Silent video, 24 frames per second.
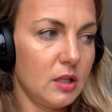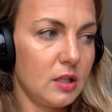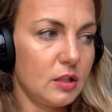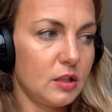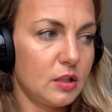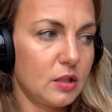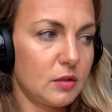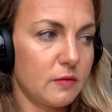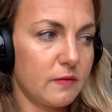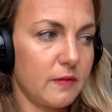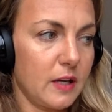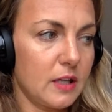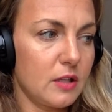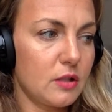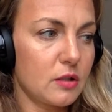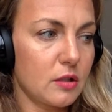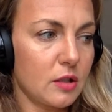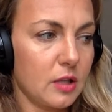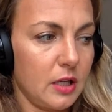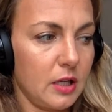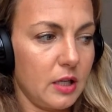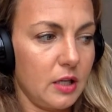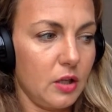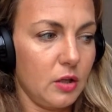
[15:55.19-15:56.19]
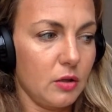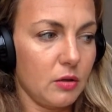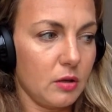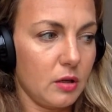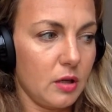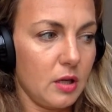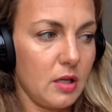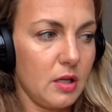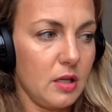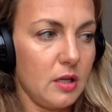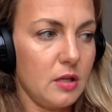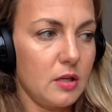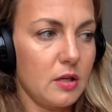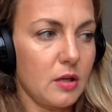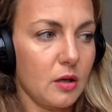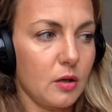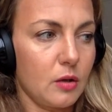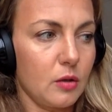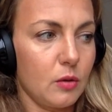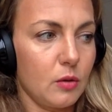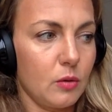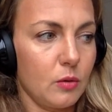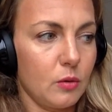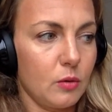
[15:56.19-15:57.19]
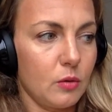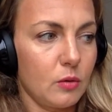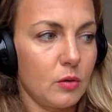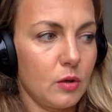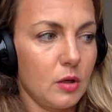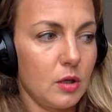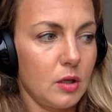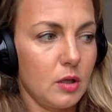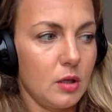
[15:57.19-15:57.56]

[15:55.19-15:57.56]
surrendering your ego